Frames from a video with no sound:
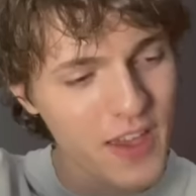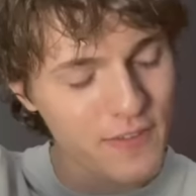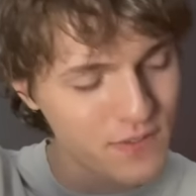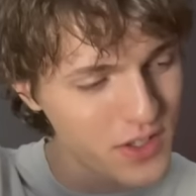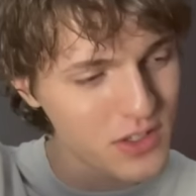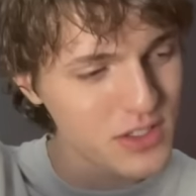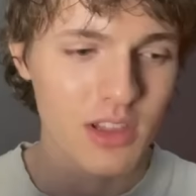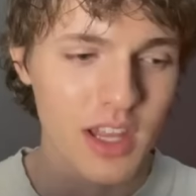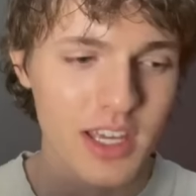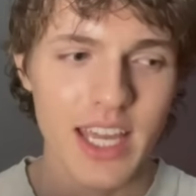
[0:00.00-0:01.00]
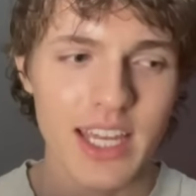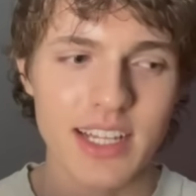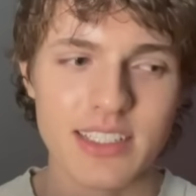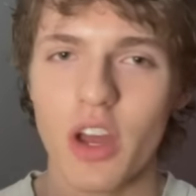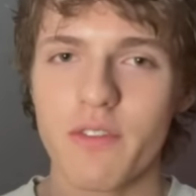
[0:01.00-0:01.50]
It feels like it
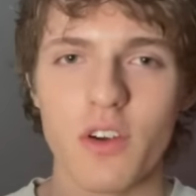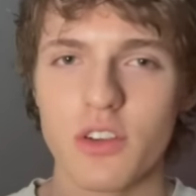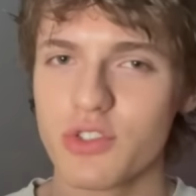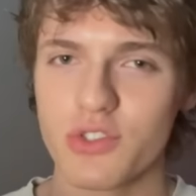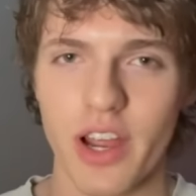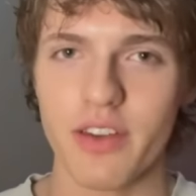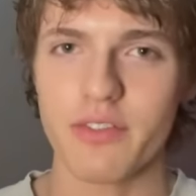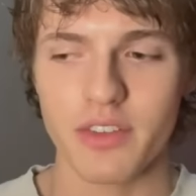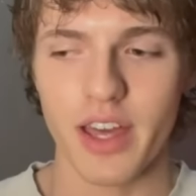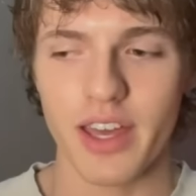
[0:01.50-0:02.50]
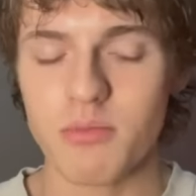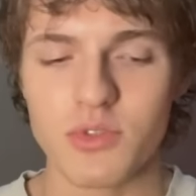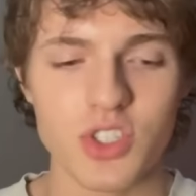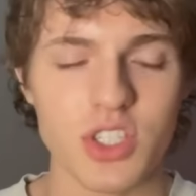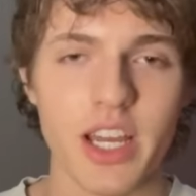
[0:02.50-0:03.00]
is a first draft that
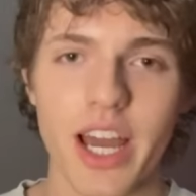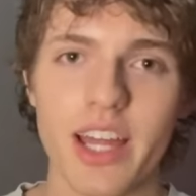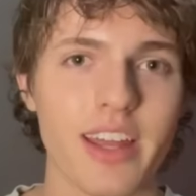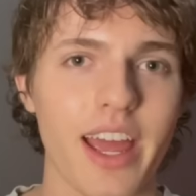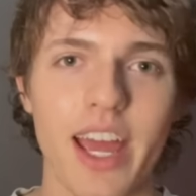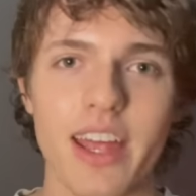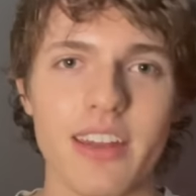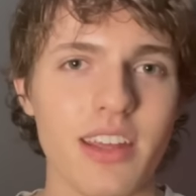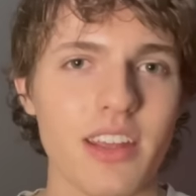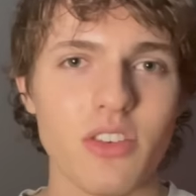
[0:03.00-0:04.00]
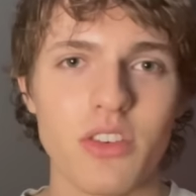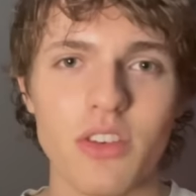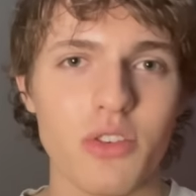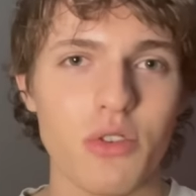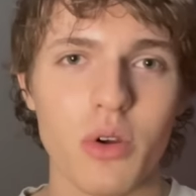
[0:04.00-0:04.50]
she had to hand in
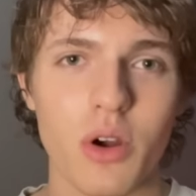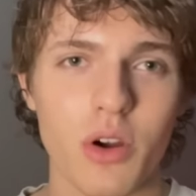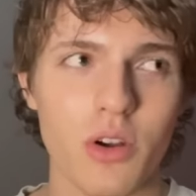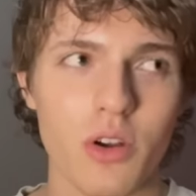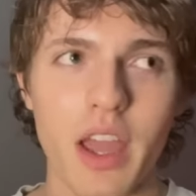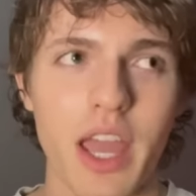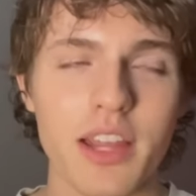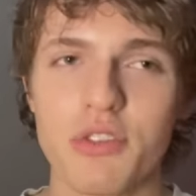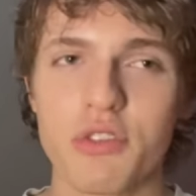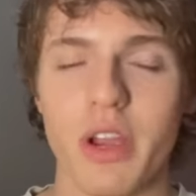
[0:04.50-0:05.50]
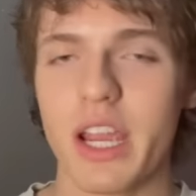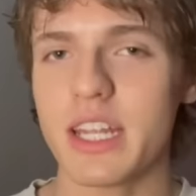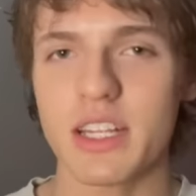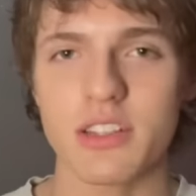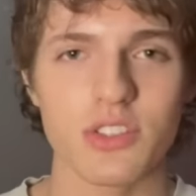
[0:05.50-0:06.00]
to her 8th grade
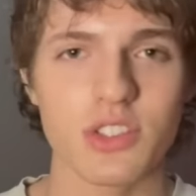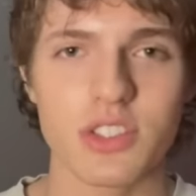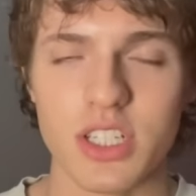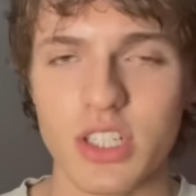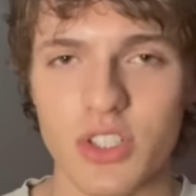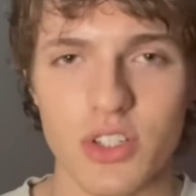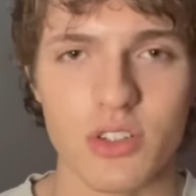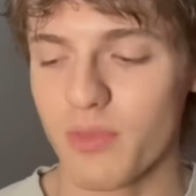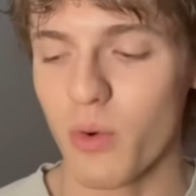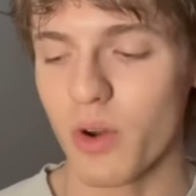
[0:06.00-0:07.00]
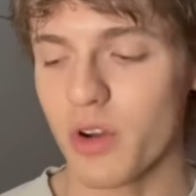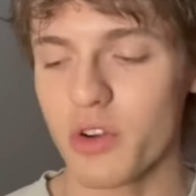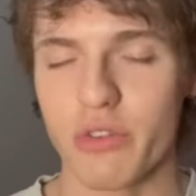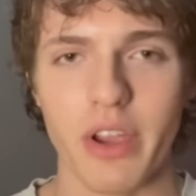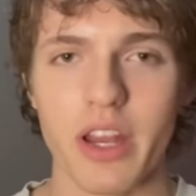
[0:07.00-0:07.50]
English teacher for a
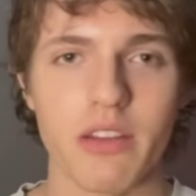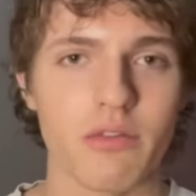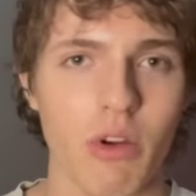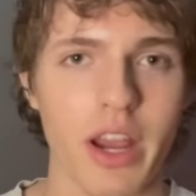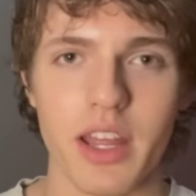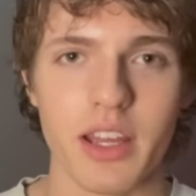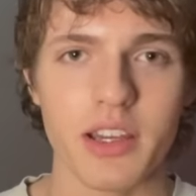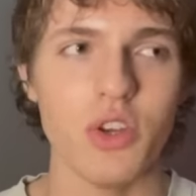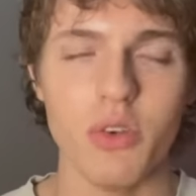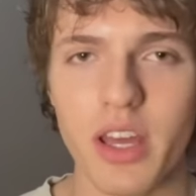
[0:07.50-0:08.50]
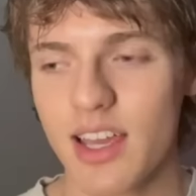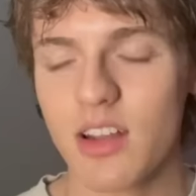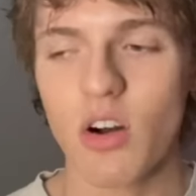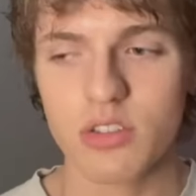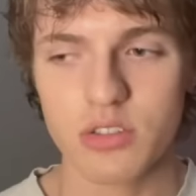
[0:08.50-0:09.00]
creative writing unit. It
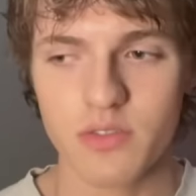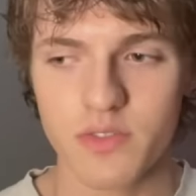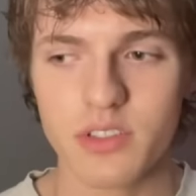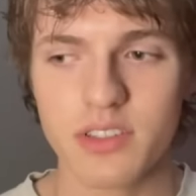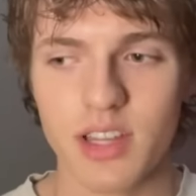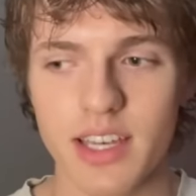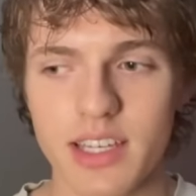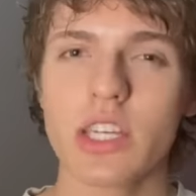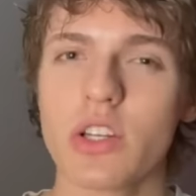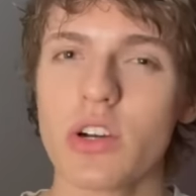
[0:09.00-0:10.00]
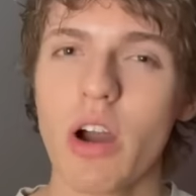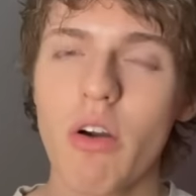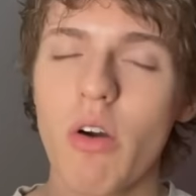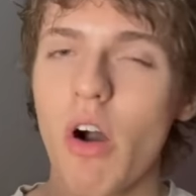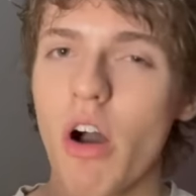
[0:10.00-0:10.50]
also feels like, you know how
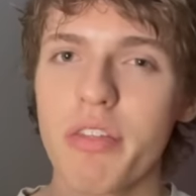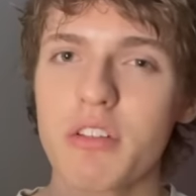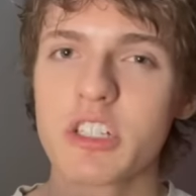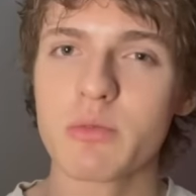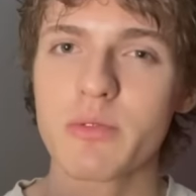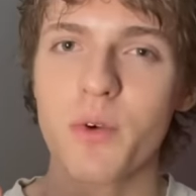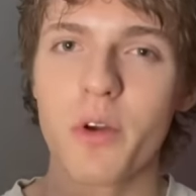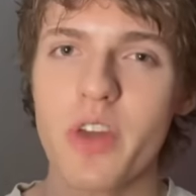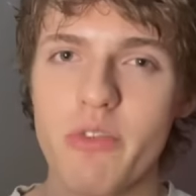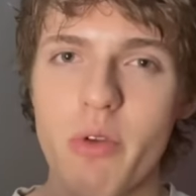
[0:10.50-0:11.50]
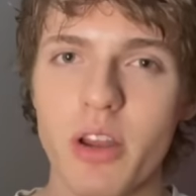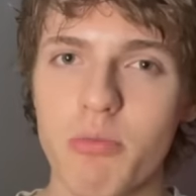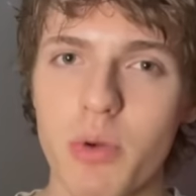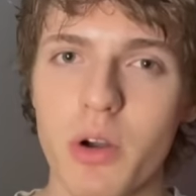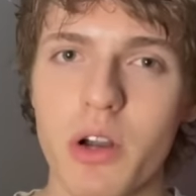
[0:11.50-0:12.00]
authors, before they write a
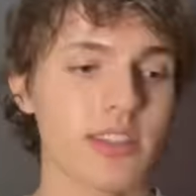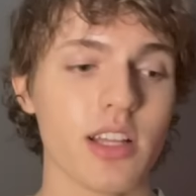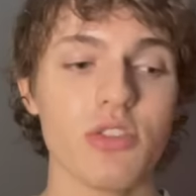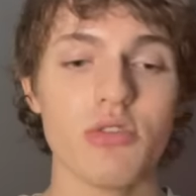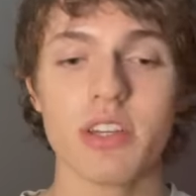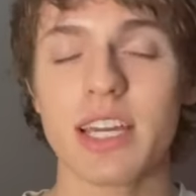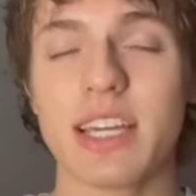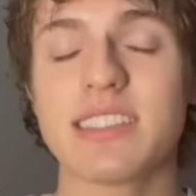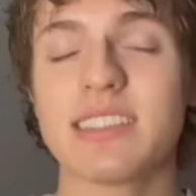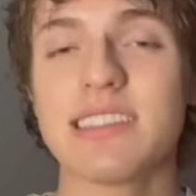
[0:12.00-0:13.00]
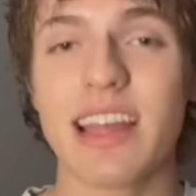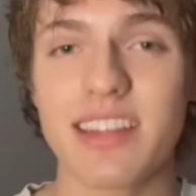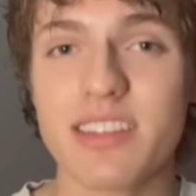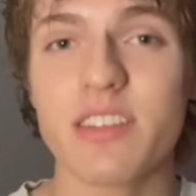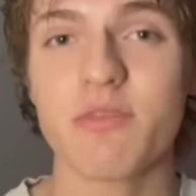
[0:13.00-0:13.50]
book, they'll do like
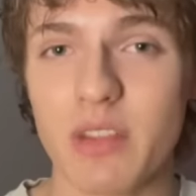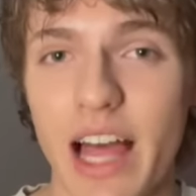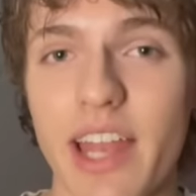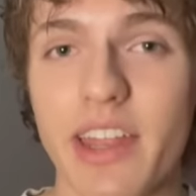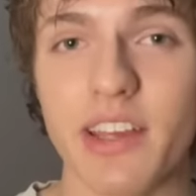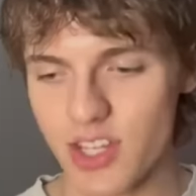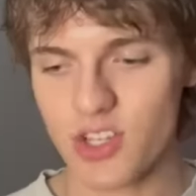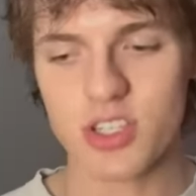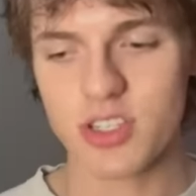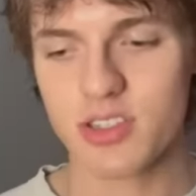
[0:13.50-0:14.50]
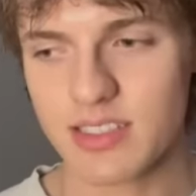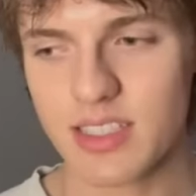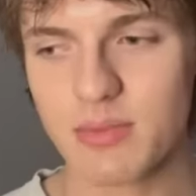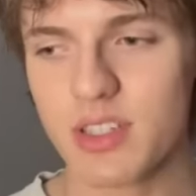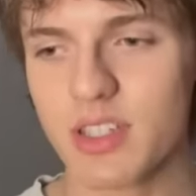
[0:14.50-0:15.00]
extensive planning. It just
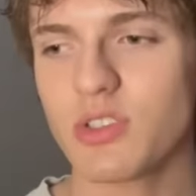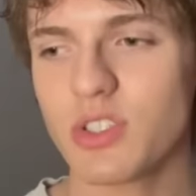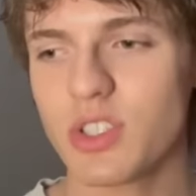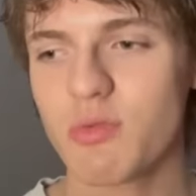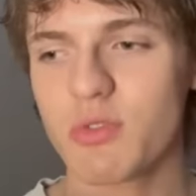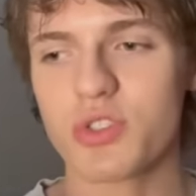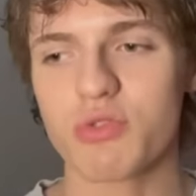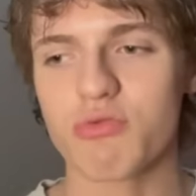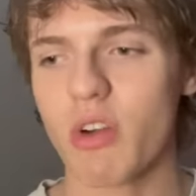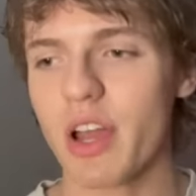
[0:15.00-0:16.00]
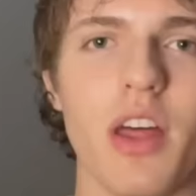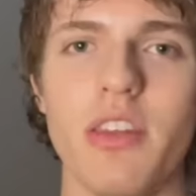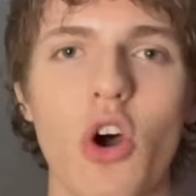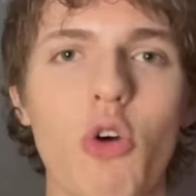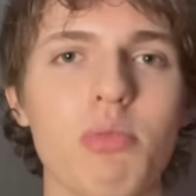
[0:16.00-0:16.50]
seems like she would just write.
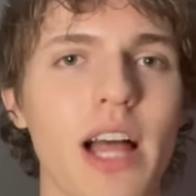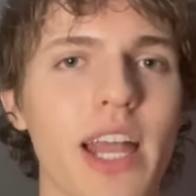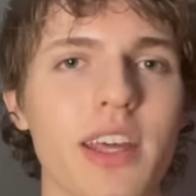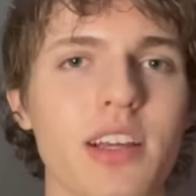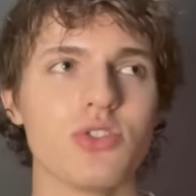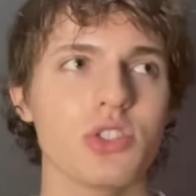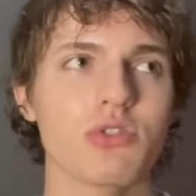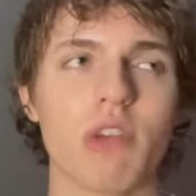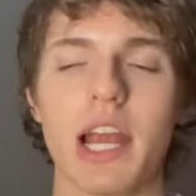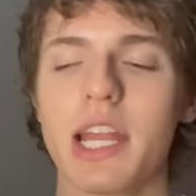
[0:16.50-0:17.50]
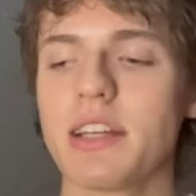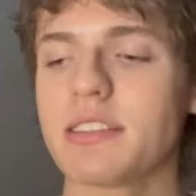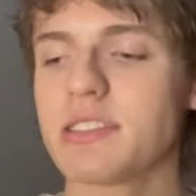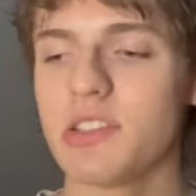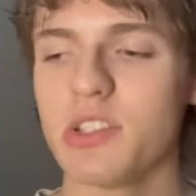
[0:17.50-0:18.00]
No planning, just writing and
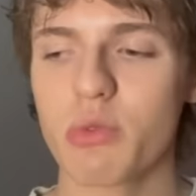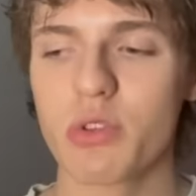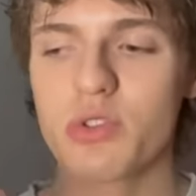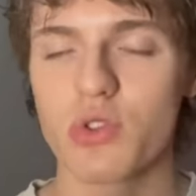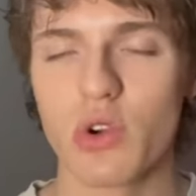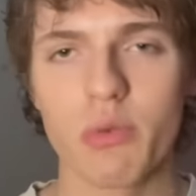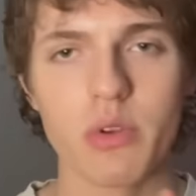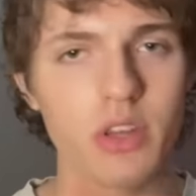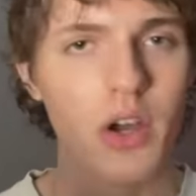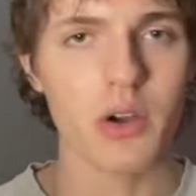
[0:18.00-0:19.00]
seeing where the story would go.